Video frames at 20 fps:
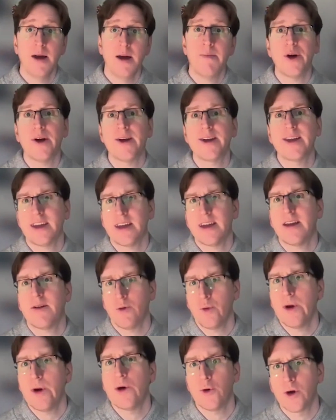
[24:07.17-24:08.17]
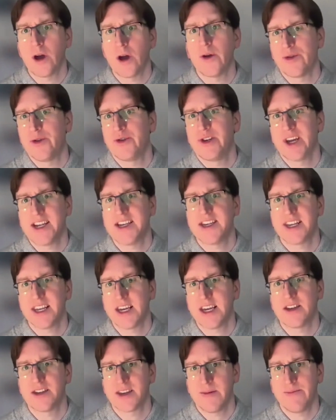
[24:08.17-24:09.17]
But it will go through
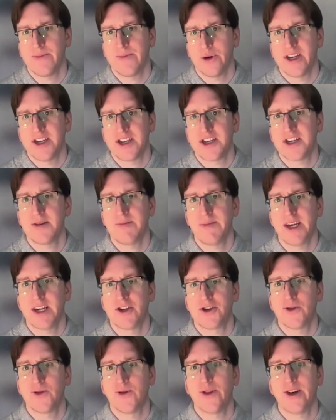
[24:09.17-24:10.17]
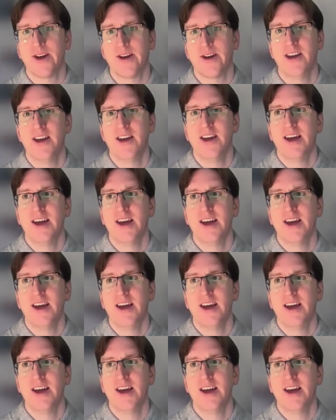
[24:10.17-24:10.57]
testing at some point to make sure that